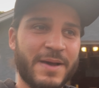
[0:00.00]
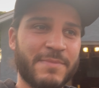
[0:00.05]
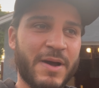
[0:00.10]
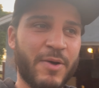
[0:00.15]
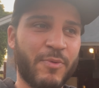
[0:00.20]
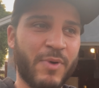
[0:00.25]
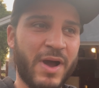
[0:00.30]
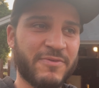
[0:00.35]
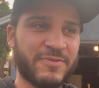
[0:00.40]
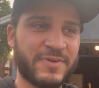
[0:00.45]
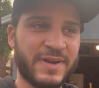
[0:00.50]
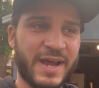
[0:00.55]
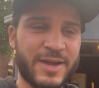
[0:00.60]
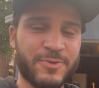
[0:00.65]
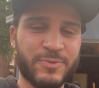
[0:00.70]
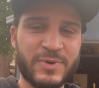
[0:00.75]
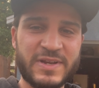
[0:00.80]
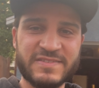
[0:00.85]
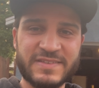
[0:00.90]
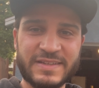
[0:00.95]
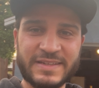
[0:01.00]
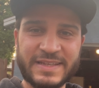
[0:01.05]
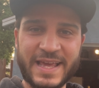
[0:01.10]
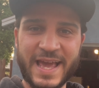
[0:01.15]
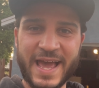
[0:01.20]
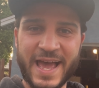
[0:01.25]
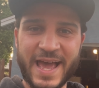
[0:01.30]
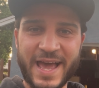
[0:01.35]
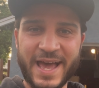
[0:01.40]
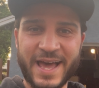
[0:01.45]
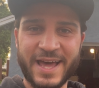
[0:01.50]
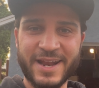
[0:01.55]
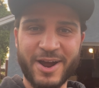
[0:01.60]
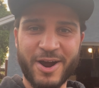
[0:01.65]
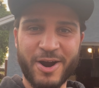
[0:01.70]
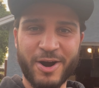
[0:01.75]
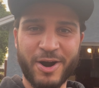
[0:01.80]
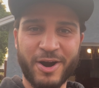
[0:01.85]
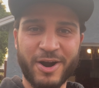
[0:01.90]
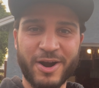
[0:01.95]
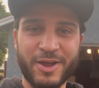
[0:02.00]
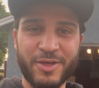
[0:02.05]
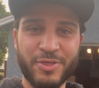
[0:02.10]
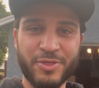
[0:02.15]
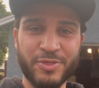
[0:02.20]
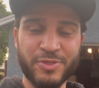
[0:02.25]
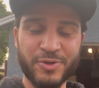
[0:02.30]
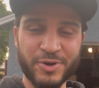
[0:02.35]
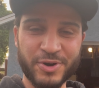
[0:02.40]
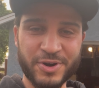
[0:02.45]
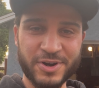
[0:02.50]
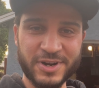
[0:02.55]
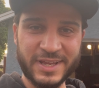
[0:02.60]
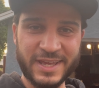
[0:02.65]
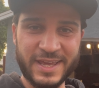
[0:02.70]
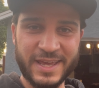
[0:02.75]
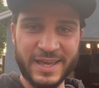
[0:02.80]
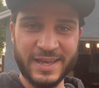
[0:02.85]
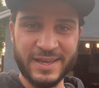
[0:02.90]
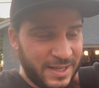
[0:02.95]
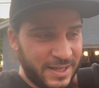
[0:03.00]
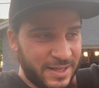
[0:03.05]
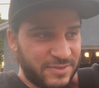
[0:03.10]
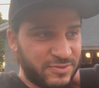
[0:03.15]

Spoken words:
my wife and I recently had our third kid.